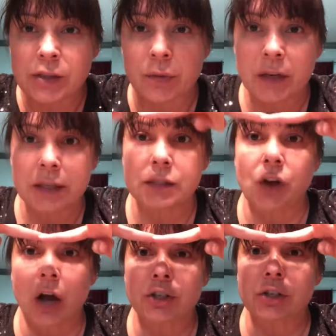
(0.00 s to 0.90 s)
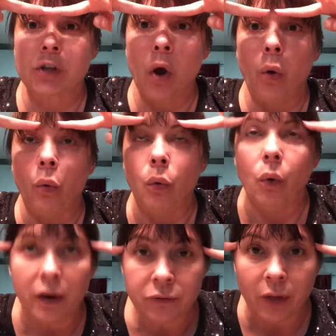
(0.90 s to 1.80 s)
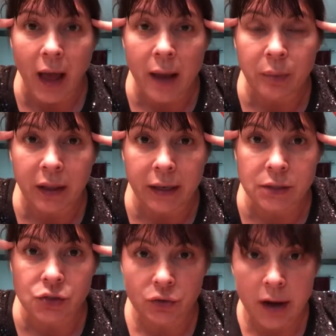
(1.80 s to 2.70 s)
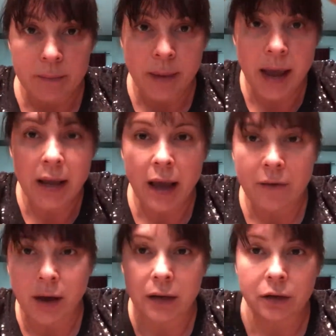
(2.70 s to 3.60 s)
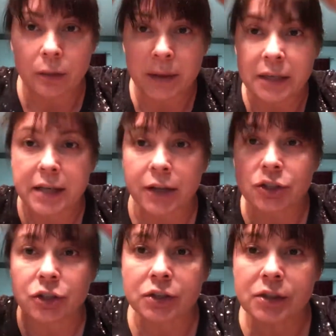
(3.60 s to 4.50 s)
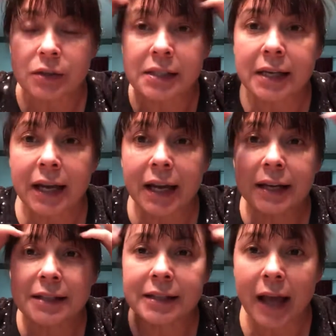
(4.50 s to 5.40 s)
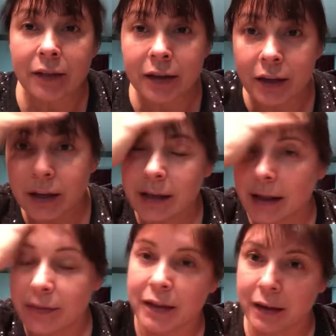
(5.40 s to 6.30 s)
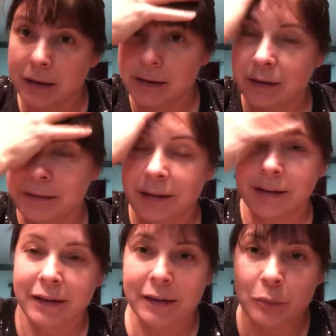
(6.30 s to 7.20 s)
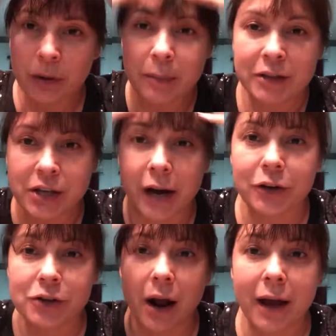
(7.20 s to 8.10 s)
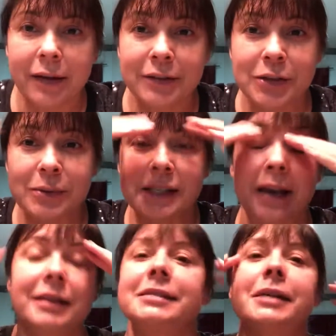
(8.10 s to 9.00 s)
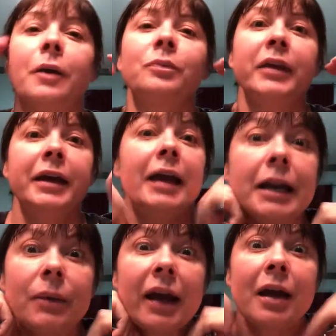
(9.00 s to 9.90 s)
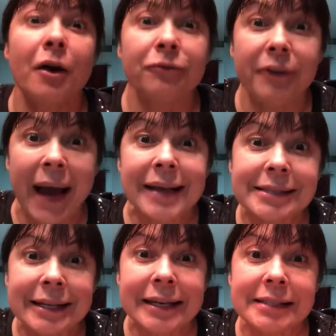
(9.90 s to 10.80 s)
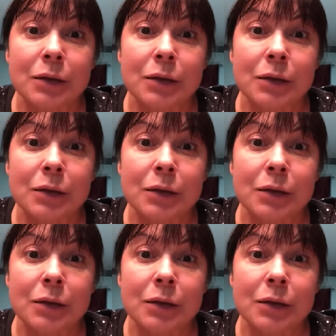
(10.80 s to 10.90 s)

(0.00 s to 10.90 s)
that it's not just one flat plain straight bang. I've got a little bit of texture. So see, doesn't that look good? And then pretty much air dry, 2 seconds. So anyway, fast, easy